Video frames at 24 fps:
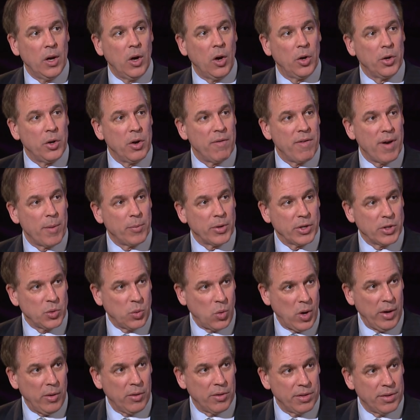on November
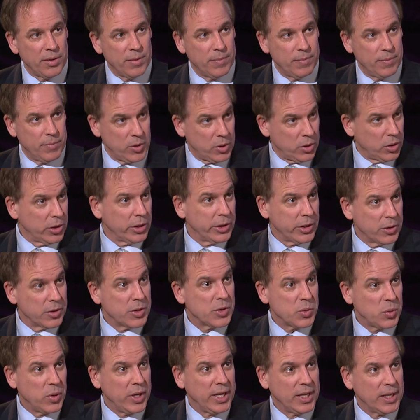12th, earlier
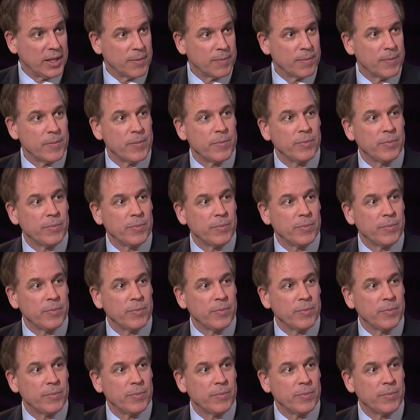this week.